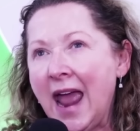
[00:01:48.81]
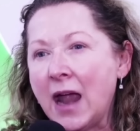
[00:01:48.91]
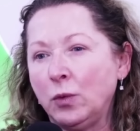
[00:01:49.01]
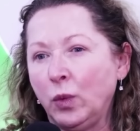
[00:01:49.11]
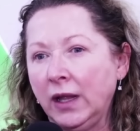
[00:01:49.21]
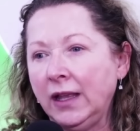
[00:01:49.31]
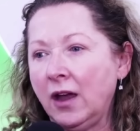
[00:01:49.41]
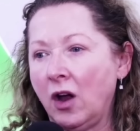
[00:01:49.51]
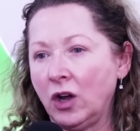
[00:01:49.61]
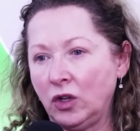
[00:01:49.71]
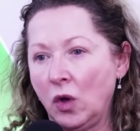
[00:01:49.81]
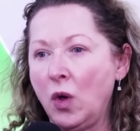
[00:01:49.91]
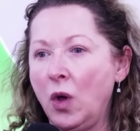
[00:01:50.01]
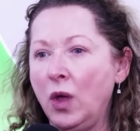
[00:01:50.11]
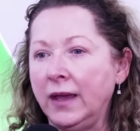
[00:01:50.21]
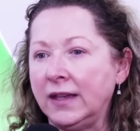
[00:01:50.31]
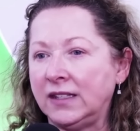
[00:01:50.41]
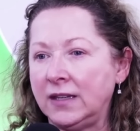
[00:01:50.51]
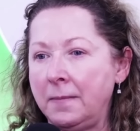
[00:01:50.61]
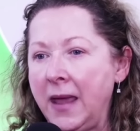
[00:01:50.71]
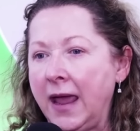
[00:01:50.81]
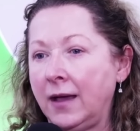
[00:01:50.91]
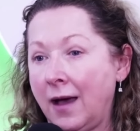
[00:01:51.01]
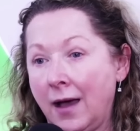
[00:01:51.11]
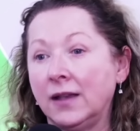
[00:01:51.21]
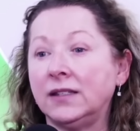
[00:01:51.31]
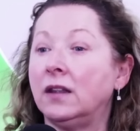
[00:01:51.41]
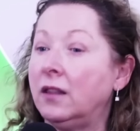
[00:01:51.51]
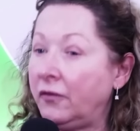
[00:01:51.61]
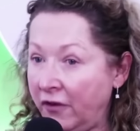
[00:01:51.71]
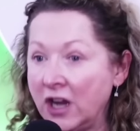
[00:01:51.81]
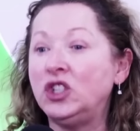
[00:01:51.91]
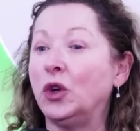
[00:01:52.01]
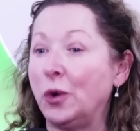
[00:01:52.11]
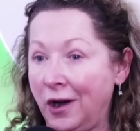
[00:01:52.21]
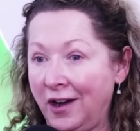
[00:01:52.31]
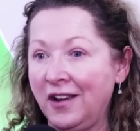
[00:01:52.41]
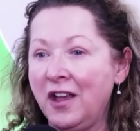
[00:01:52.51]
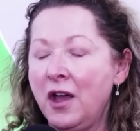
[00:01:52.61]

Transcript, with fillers: And really our goal is to make us the front door